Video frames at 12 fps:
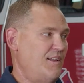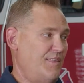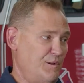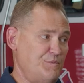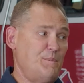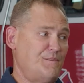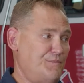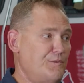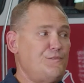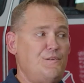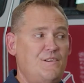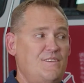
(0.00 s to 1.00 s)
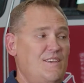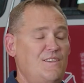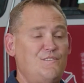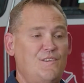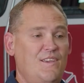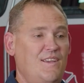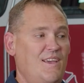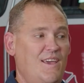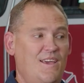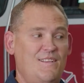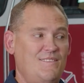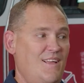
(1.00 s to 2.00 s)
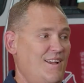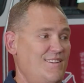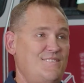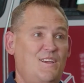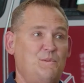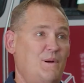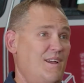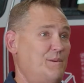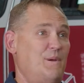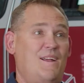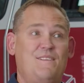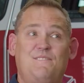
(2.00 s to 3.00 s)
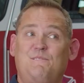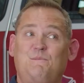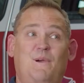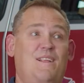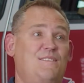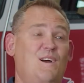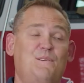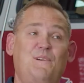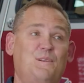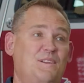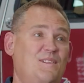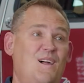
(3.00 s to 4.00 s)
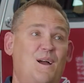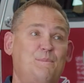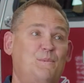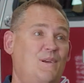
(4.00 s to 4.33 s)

think it was my first year in teaching, and like I said, we had a tough hill to climb.